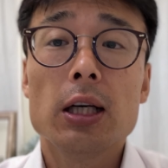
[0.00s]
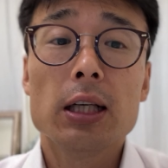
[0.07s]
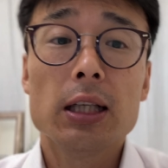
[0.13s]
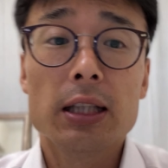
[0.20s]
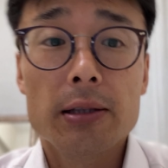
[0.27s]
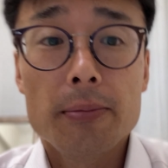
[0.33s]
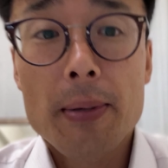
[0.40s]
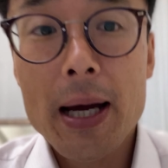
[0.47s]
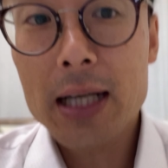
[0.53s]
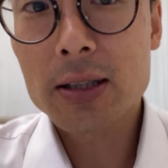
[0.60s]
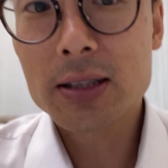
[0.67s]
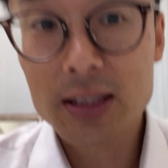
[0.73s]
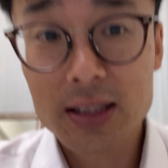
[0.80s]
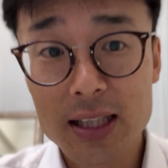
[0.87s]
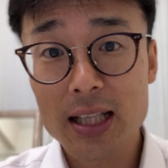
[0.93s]
the back of
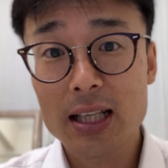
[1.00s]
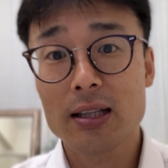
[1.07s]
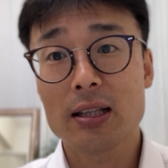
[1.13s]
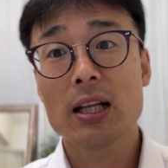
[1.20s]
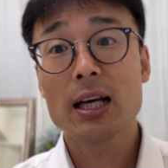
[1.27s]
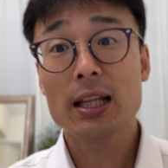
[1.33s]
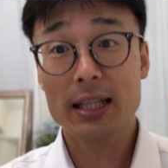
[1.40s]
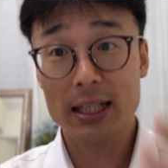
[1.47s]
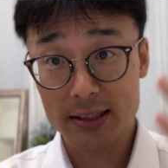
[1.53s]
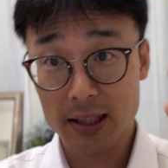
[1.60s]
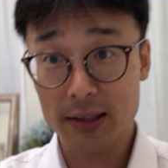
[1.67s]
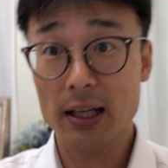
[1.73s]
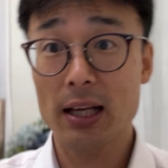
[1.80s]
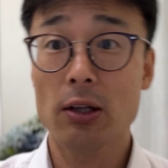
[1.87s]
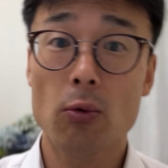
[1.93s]
the teeth? That's
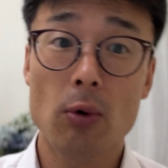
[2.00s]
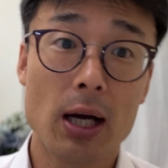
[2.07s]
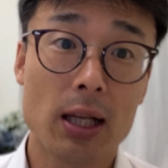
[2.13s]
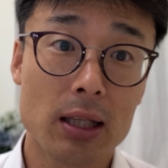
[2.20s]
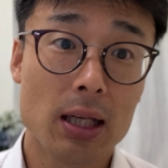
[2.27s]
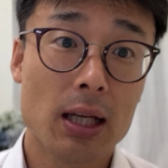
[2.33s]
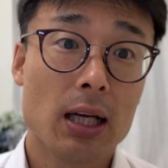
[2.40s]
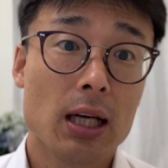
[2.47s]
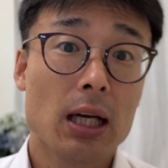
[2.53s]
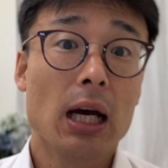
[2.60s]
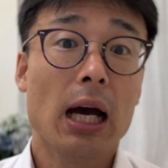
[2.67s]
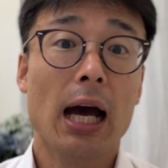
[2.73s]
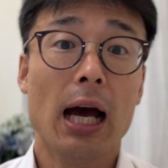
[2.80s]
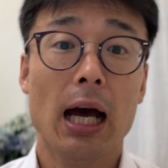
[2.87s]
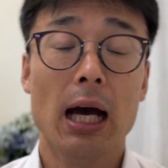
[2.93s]
another one.
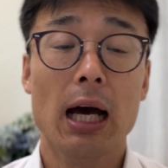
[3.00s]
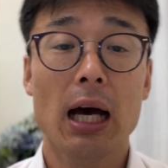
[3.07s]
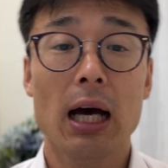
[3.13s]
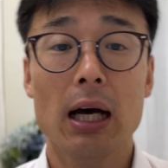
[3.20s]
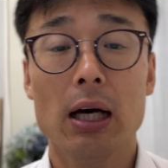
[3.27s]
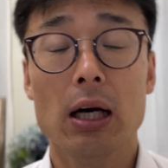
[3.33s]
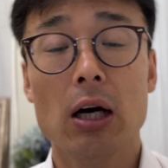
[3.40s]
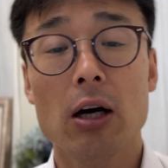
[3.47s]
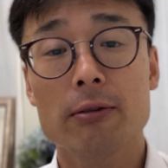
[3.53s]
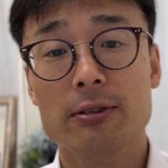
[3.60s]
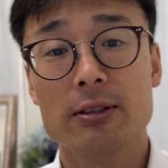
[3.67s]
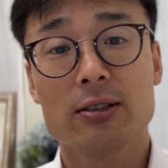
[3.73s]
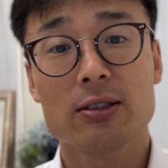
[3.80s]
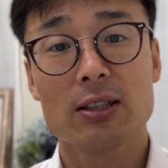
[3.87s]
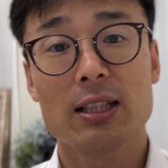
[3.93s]

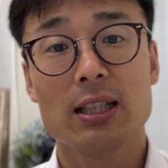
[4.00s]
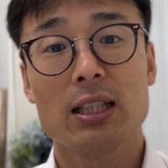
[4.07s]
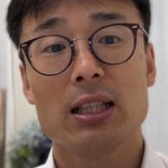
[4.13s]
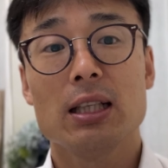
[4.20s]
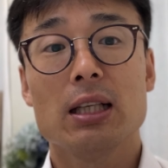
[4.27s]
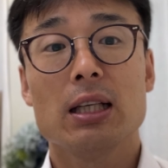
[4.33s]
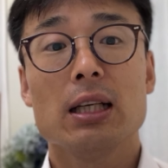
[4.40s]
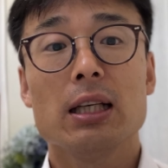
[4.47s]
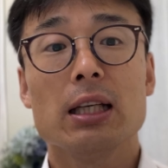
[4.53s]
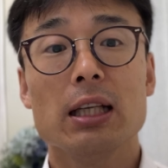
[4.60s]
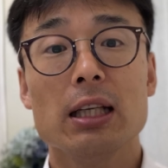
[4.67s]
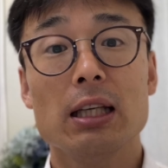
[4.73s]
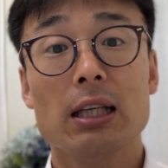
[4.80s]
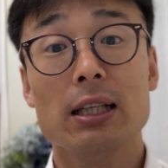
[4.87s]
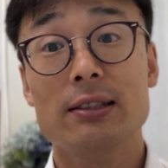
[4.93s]
Obviously,
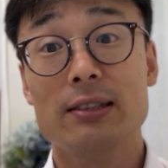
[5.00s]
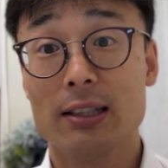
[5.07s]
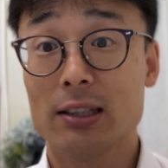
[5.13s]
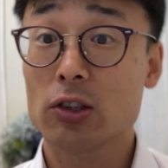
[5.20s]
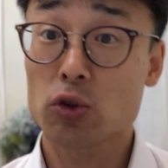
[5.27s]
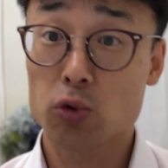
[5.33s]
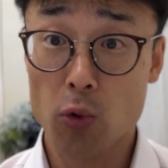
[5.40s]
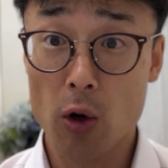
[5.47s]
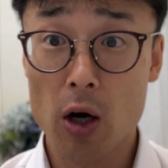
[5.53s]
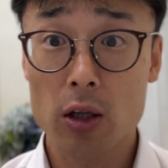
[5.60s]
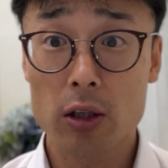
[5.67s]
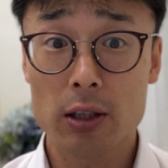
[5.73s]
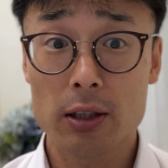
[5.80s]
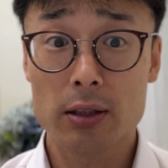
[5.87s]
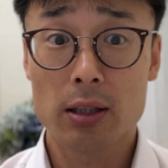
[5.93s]
is it
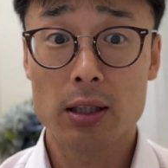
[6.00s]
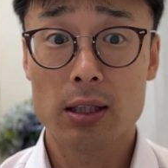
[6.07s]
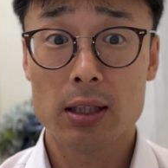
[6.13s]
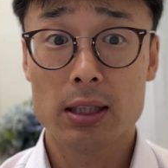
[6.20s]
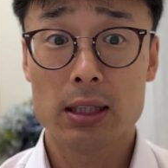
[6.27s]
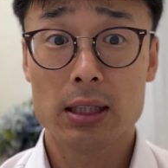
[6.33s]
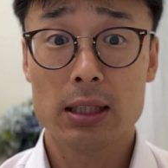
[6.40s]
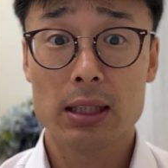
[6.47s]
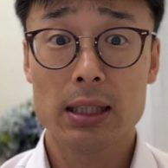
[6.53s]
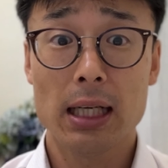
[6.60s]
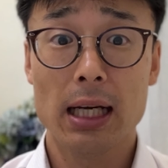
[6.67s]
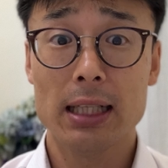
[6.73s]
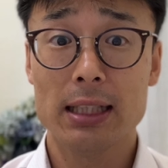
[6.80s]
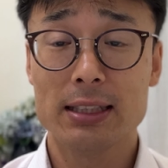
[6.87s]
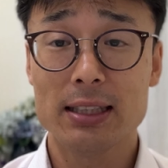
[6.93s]
swollen
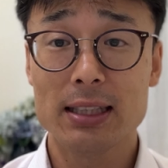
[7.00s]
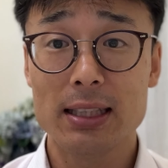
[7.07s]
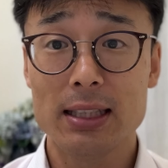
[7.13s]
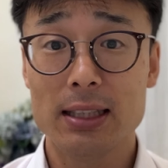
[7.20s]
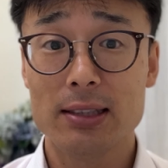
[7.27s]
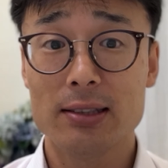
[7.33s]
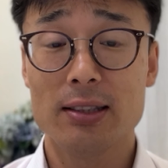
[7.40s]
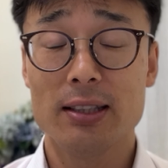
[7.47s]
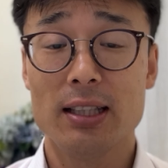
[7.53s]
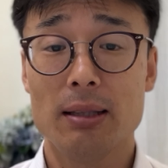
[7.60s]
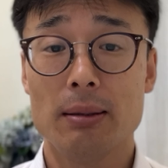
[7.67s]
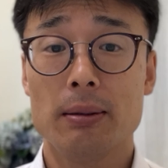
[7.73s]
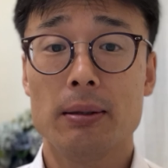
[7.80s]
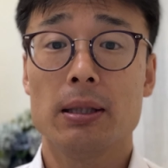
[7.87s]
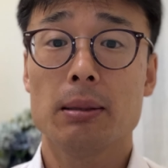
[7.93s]
and it's
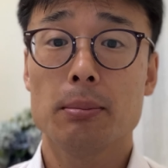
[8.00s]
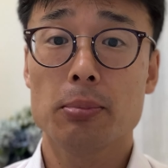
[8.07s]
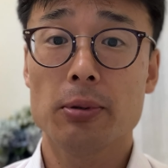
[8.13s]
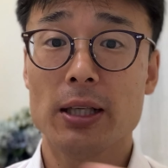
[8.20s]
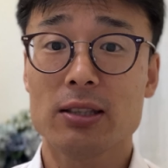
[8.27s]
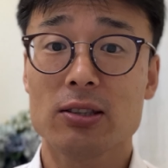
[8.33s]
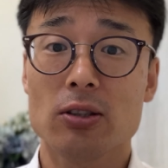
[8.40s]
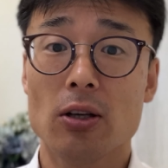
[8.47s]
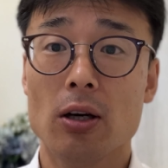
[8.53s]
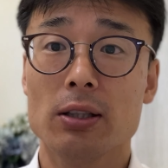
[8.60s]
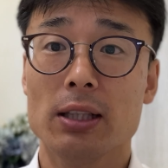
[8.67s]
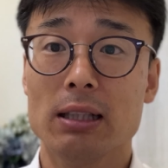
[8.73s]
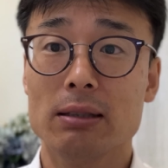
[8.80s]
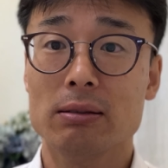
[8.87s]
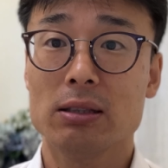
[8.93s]
easily pressed on
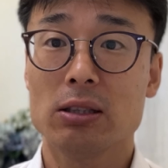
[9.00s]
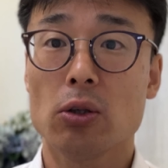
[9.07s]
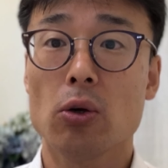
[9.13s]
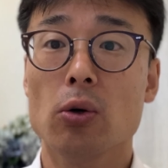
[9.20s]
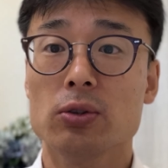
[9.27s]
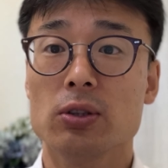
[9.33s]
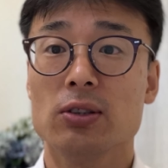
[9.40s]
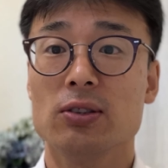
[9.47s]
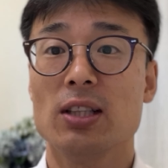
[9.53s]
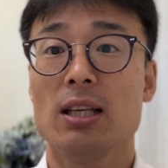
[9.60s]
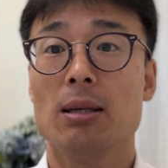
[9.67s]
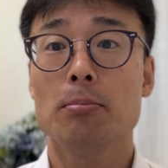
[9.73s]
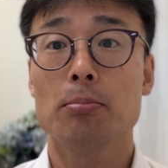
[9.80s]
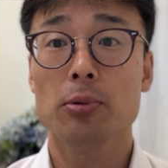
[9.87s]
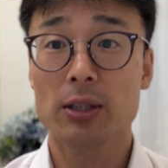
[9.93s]
and causes the
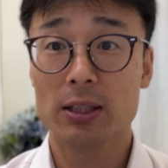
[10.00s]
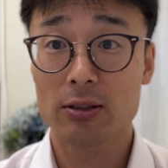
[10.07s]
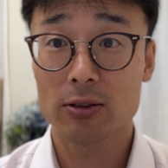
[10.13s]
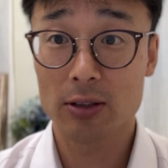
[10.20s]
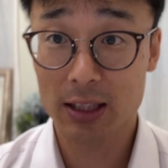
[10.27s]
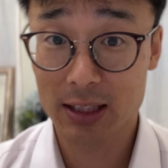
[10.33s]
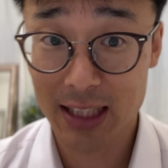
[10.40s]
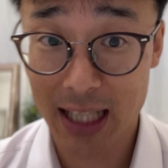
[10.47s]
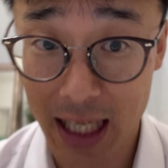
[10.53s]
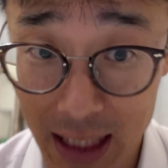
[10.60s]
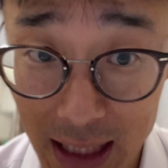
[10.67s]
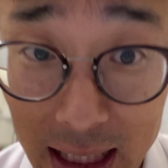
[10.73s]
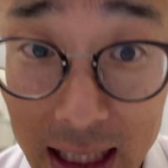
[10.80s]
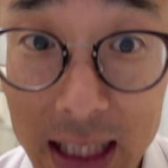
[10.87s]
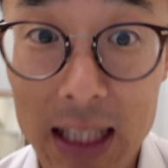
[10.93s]
imprint to the tongue?
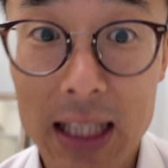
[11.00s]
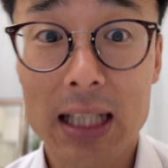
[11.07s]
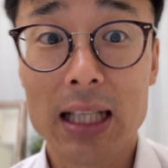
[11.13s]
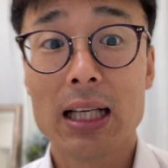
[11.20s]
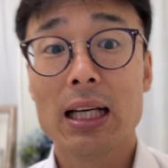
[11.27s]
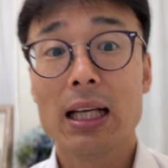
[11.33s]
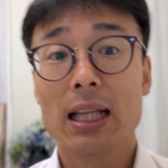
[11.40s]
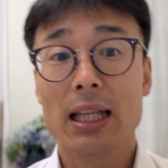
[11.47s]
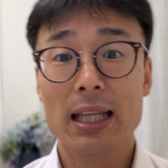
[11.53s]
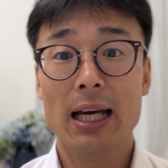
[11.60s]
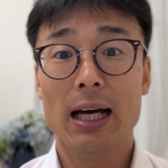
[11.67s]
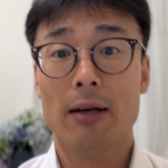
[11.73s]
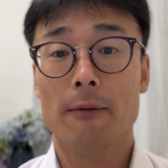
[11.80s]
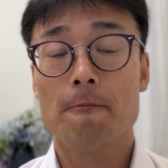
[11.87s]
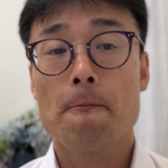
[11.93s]

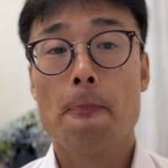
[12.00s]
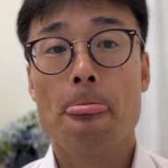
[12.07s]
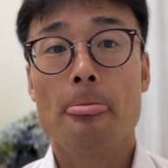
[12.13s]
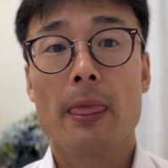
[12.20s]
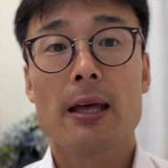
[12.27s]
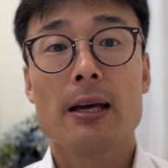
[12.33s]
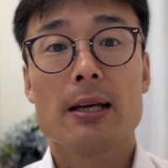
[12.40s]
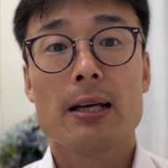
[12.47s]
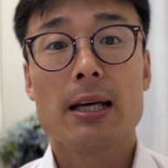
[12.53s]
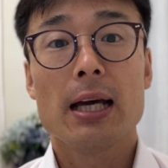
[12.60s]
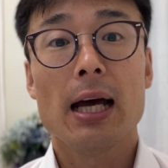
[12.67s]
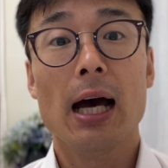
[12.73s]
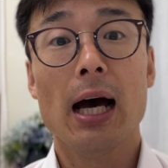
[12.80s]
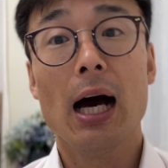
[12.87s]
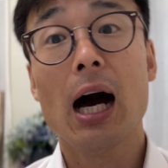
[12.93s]
Now,
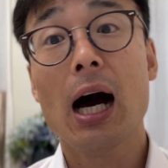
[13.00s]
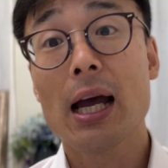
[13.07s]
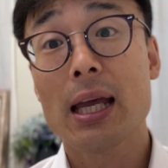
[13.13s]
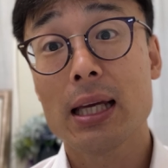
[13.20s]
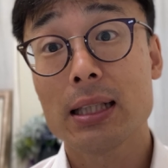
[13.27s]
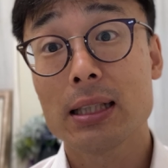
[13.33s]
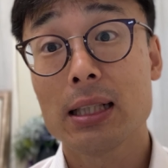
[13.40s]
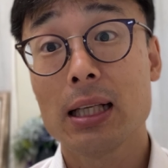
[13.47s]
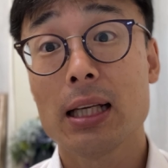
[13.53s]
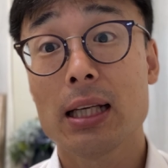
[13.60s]
iron